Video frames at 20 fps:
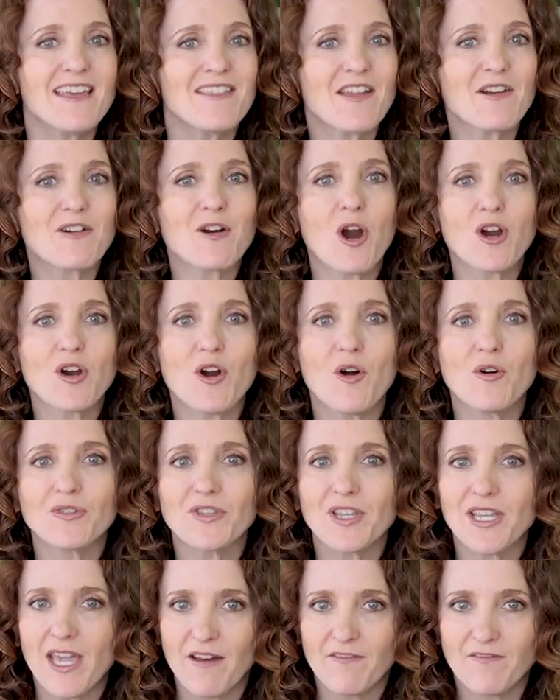There are
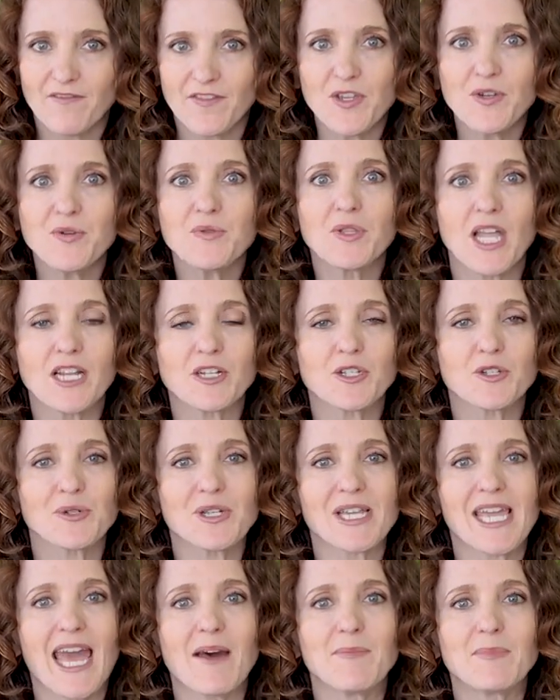only a few
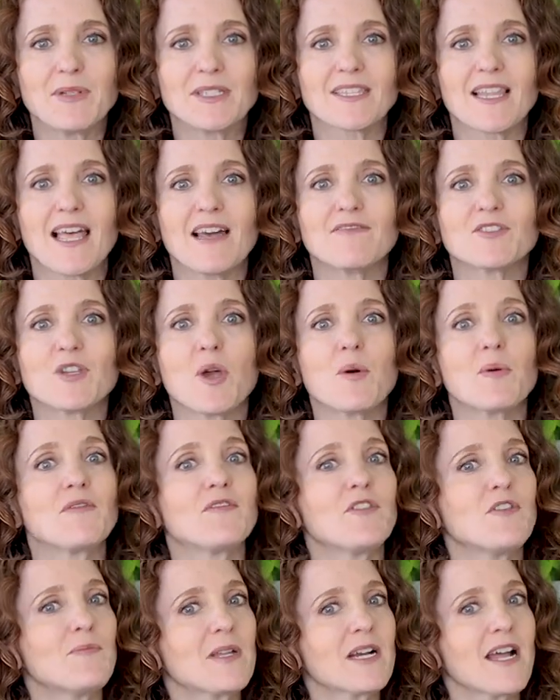luxury cabins left, so
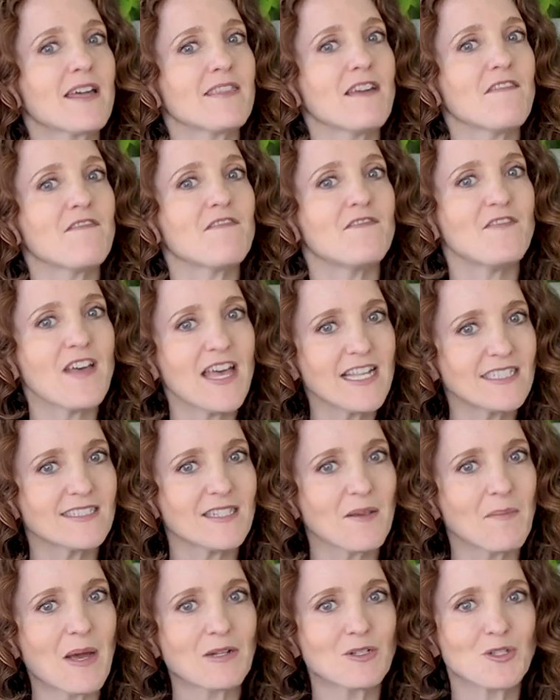if you've been on the fence
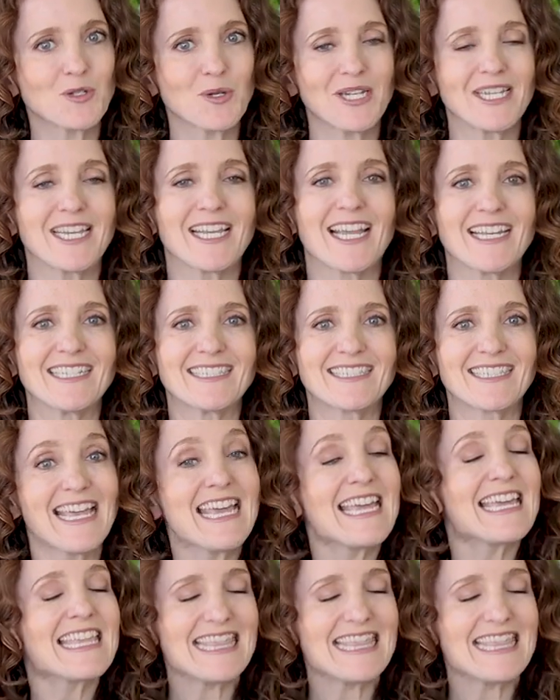about joining us,